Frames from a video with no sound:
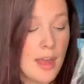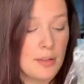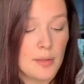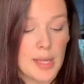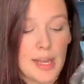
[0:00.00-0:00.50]

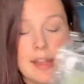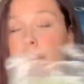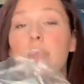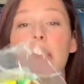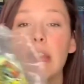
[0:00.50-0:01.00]
So I got
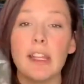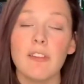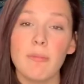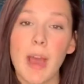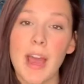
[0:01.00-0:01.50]
this big thing
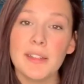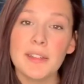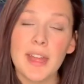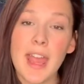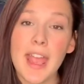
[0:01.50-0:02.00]
of
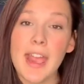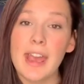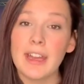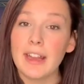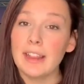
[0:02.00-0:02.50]
moss,
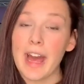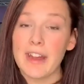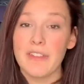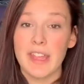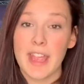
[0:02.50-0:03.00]
and a
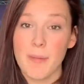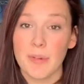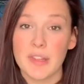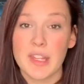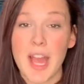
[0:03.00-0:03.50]
lot of the
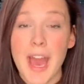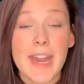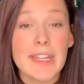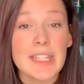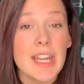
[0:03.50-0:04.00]
animals got
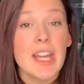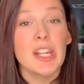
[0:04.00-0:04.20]
it.